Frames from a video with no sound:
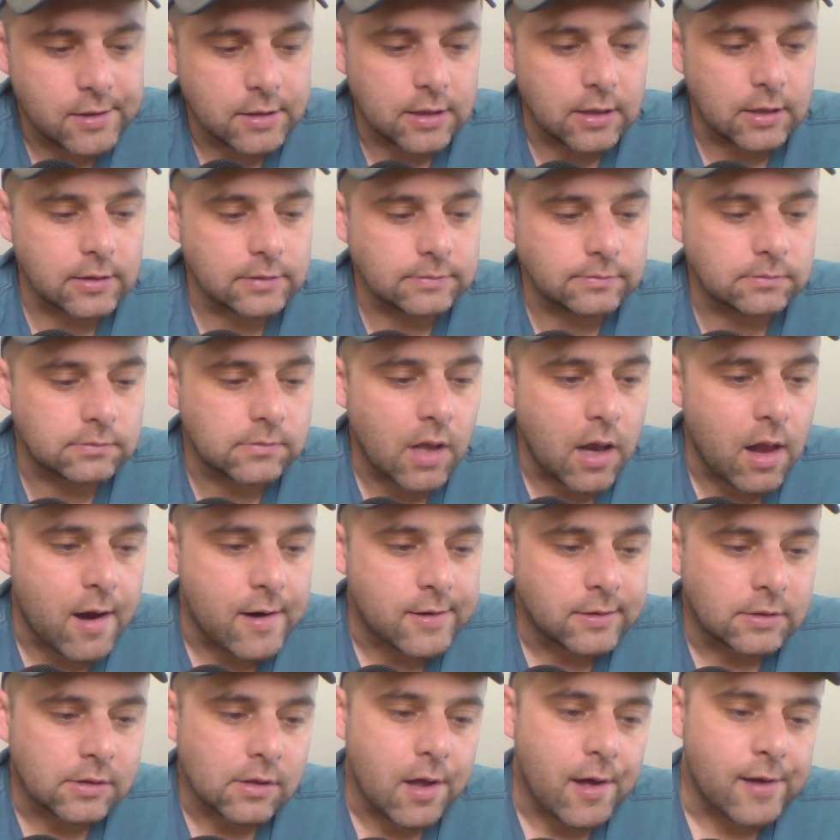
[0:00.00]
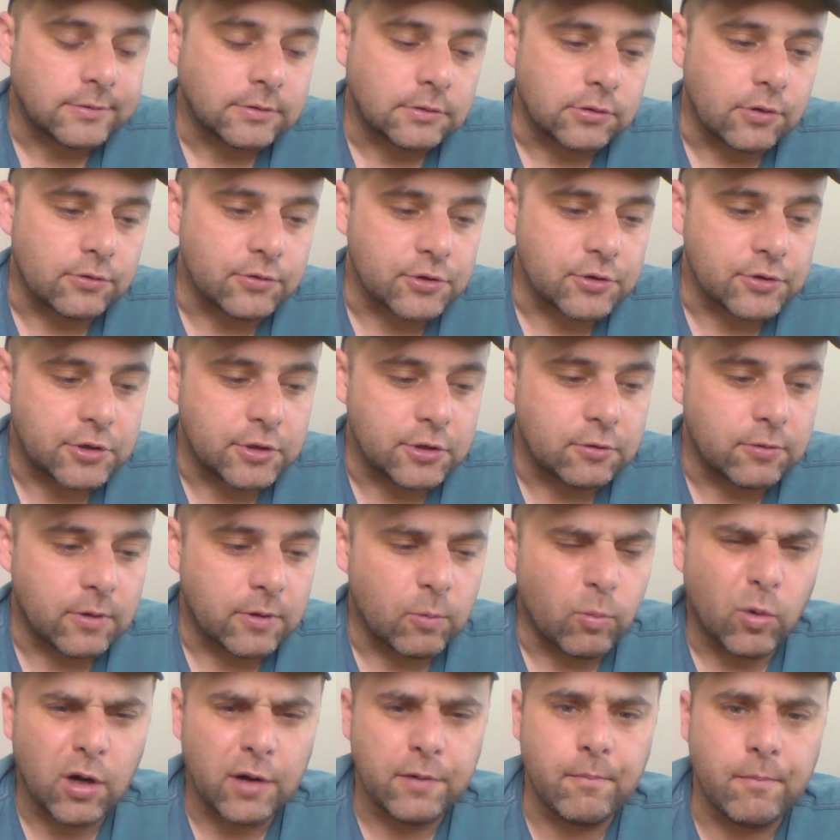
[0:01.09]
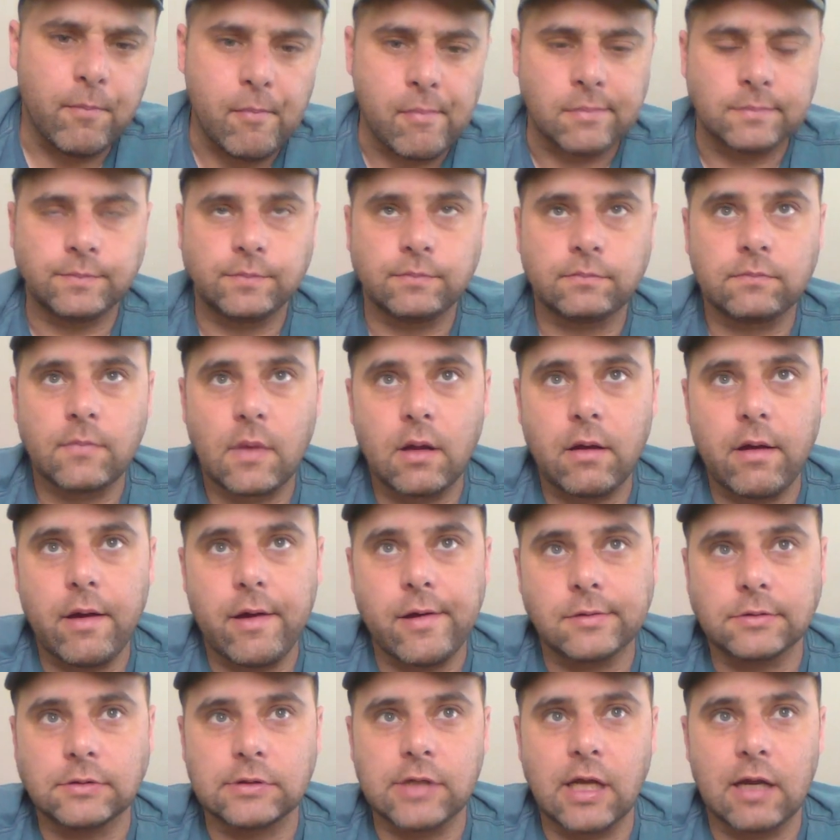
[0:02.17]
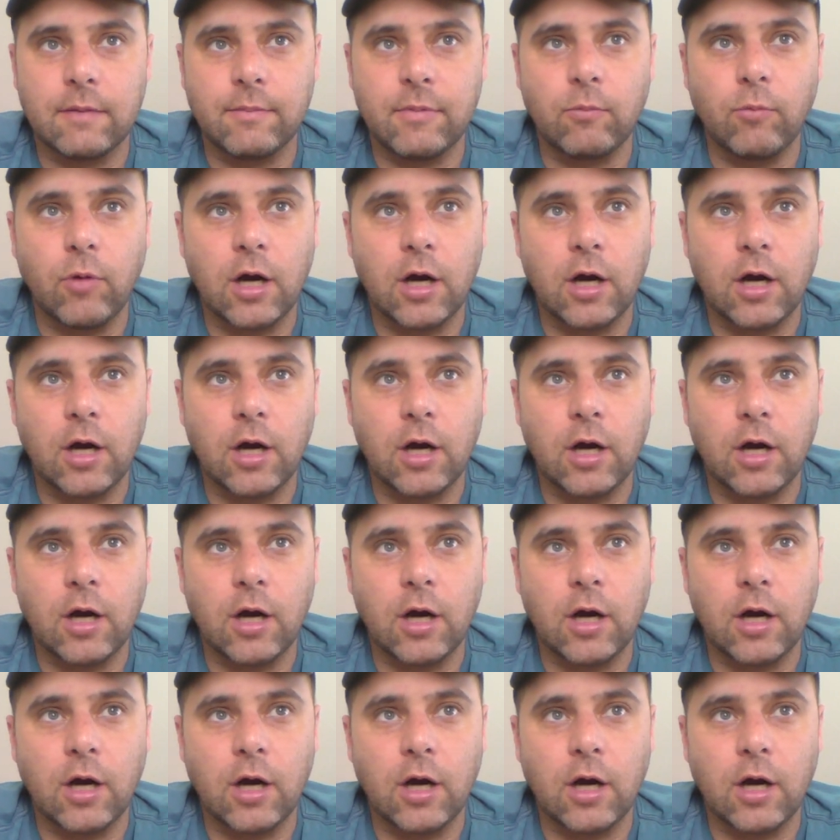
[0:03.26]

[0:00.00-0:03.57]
um, those are two, and one that I've been